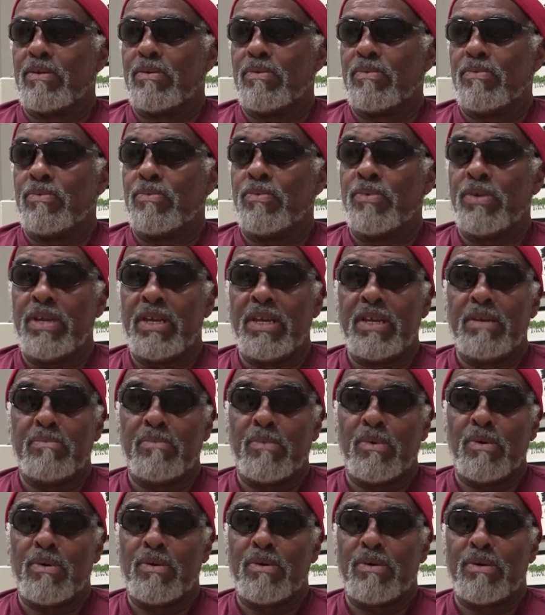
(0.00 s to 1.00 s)
read
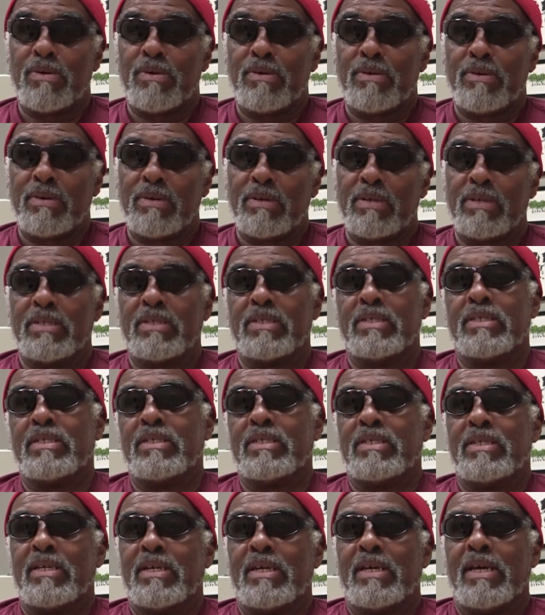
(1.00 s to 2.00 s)
more,
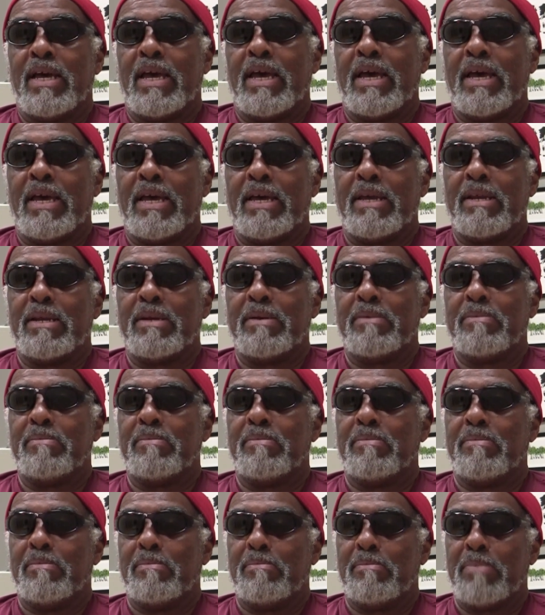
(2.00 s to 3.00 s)

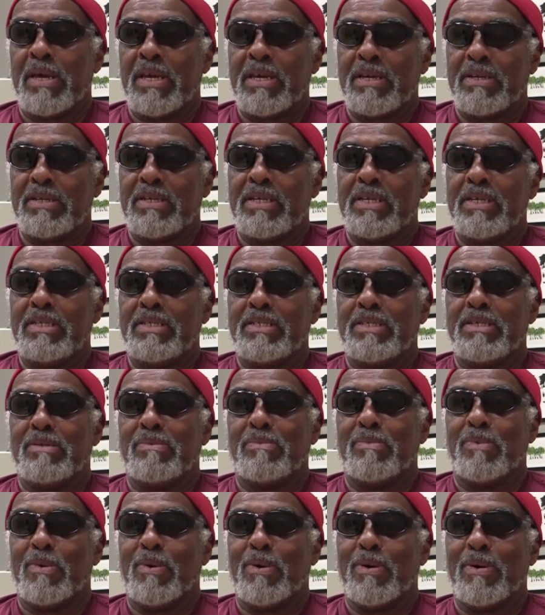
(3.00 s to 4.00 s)
and pay
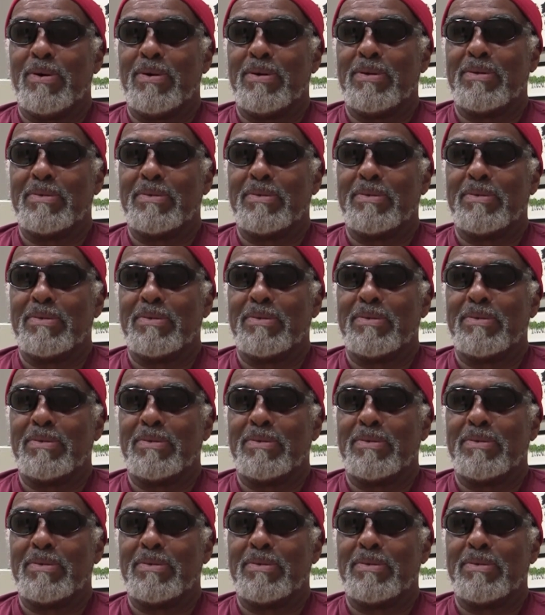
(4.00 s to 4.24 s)
attention more.